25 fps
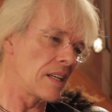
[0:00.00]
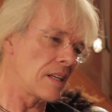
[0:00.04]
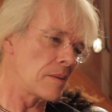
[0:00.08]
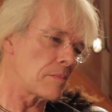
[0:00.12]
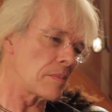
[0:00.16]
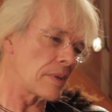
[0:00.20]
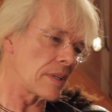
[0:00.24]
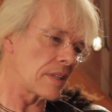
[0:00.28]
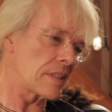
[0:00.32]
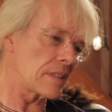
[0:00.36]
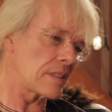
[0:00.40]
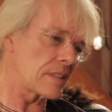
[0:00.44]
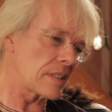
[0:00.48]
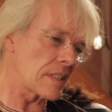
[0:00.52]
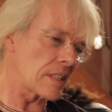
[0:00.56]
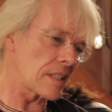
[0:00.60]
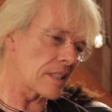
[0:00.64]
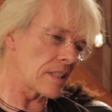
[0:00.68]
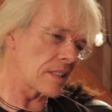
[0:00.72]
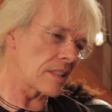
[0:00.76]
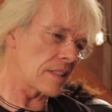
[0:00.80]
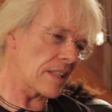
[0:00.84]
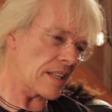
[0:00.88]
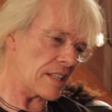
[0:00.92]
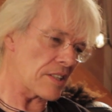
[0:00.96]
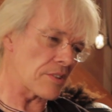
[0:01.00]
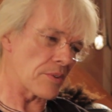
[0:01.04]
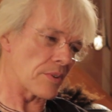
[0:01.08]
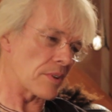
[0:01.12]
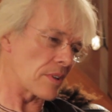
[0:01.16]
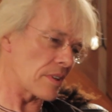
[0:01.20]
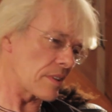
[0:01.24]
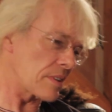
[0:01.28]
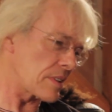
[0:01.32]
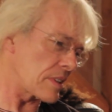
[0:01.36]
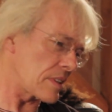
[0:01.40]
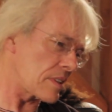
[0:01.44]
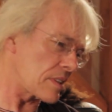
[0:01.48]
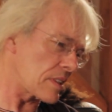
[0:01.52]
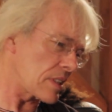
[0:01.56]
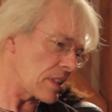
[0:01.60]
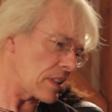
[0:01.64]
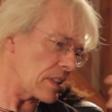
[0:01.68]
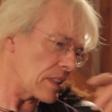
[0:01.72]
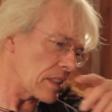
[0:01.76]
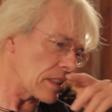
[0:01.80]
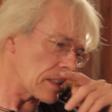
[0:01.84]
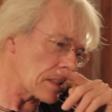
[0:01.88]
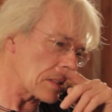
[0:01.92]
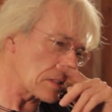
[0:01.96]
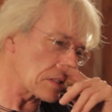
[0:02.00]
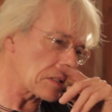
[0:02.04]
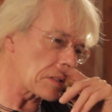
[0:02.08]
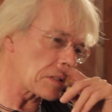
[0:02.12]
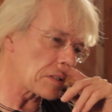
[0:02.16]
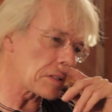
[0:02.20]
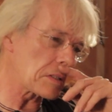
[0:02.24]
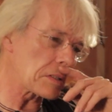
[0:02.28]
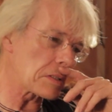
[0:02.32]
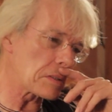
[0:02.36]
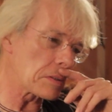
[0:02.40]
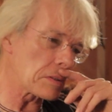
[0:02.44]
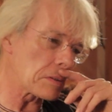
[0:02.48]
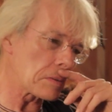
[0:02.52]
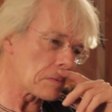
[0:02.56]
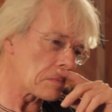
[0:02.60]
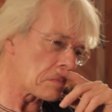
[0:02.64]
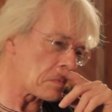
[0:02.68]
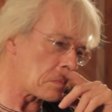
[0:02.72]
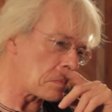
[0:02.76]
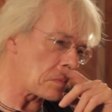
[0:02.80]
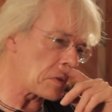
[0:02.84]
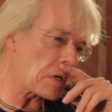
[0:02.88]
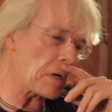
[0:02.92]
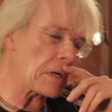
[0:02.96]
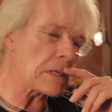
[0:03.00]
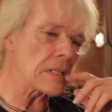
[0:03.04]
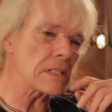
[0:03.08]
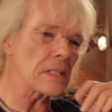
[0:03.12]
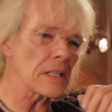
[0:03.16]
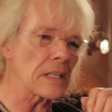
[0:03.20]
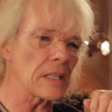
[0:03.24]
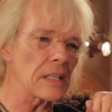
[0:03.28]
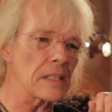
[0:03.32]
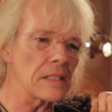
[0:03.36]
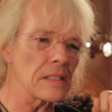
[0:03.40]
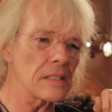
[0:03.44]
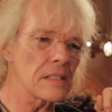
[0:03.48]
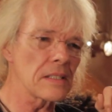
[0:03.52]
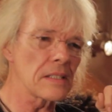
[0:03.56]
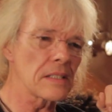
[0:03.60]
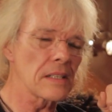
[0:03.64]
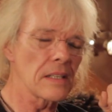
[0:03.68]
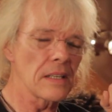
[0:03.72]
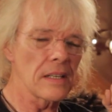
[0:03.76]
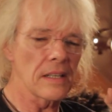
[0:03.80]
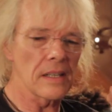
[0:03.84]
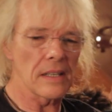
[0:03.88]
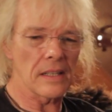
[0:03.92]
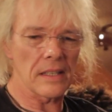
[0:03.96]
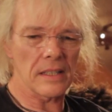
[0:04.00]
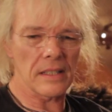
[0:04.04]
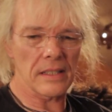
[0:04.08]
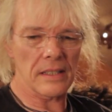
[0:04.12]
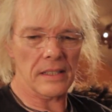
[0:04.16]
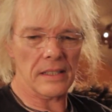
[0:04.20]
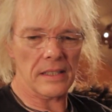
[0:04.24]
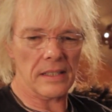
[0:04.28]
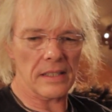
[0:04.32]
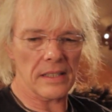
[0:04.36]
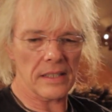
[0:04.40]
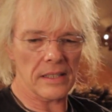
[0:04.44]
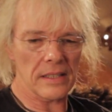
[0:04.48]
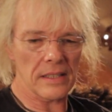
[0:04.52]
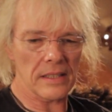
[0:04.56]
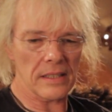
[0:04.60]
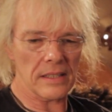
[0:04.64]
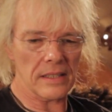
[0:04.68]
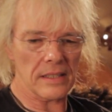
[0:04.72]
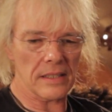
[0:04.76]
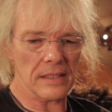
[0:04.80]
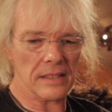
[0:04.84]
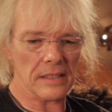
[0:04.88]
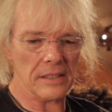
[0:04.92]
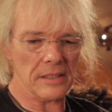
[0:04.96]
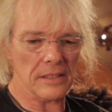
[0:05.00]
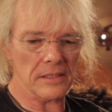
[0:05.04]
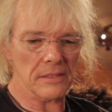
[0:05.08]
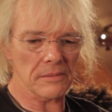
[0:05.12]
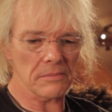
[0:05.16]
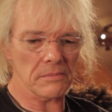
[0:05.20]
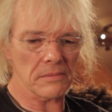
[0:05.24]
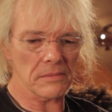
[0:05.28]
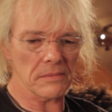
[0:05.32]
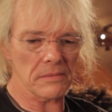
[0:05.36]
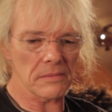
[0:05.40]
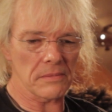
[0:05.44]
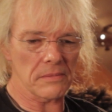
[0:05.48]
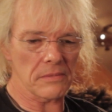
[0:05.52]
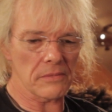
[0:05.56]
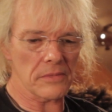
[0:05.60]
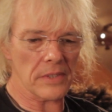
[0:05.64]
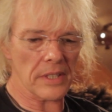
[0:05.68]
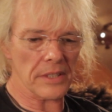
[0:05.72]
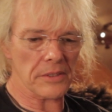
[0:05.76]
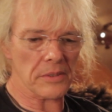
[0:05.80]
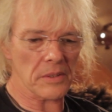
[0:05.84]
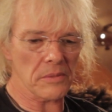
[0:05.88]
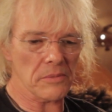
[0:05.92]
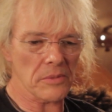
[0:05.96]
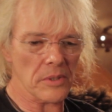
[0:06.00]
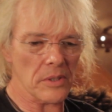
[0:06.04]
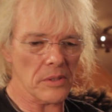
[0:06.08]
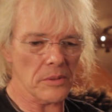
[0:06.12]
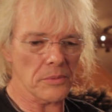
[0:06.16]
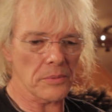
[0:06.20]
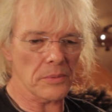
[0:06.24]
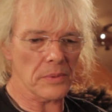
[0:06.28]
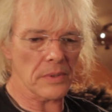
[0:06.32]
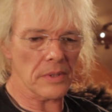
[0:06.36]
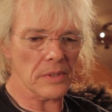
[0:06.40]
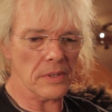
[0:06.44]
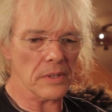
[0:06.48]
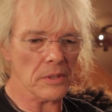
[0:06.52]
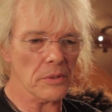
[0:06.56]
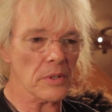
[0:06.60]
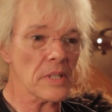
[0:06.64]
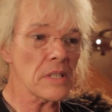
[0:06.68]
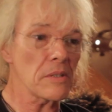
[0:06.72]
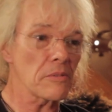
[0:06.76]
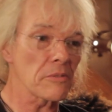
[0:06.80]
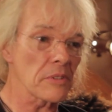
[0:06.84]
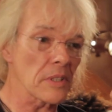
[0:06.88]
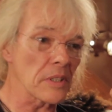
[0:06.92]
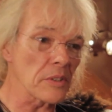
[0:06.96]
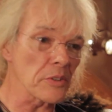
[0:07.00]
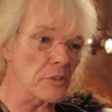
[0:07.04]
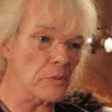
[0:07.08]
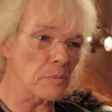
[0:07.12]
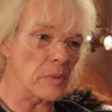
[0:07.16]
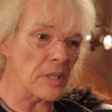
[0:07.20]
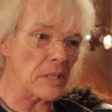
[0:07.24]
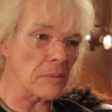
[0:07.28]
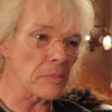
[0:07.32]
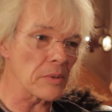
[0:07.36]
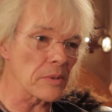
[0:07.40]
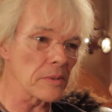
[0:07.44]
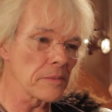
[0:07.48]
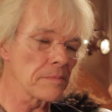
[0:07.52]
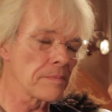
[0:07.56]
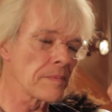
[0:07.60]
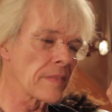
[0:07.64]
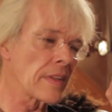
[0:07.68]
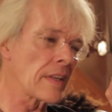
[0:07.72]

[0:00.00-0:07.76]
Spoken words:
But later on, in the sort of 90s, I got rather involved with the Greenfields people,